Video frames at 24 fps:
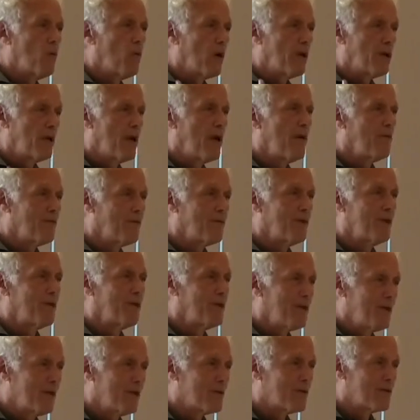whatever
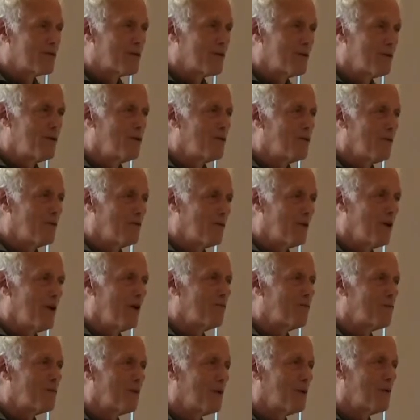it is that you have
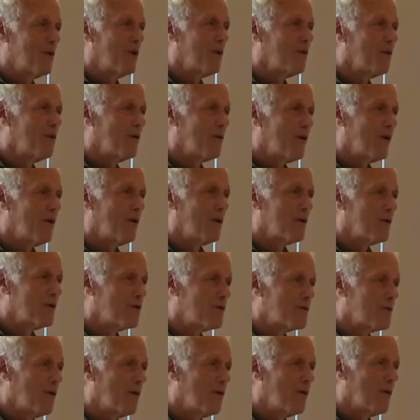loved with all your heart and
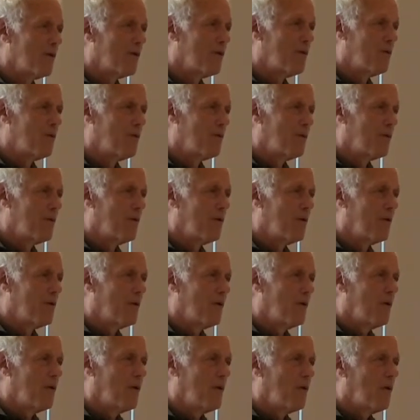soul.
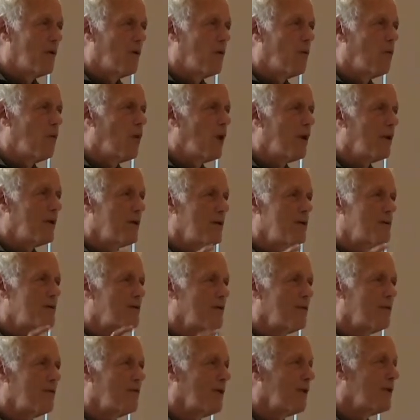What is
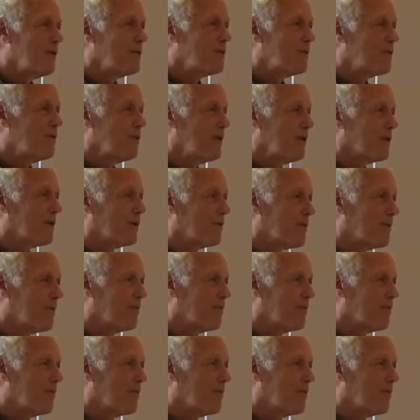your greatest fear?